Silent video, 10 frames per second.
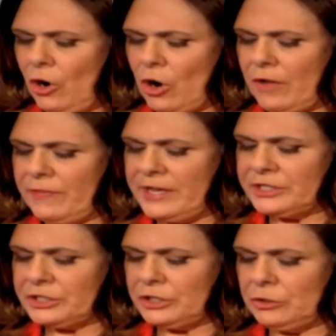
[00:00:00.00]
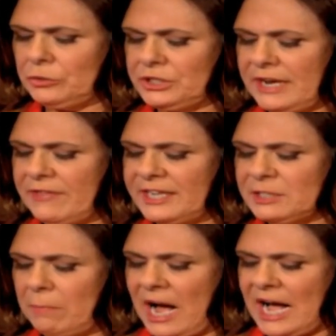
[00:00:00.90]
on this who say that
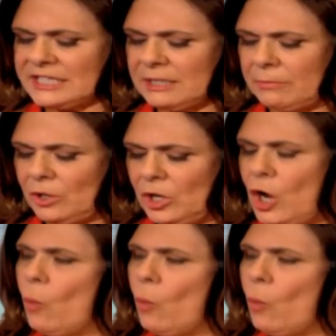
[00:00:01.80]
it's possible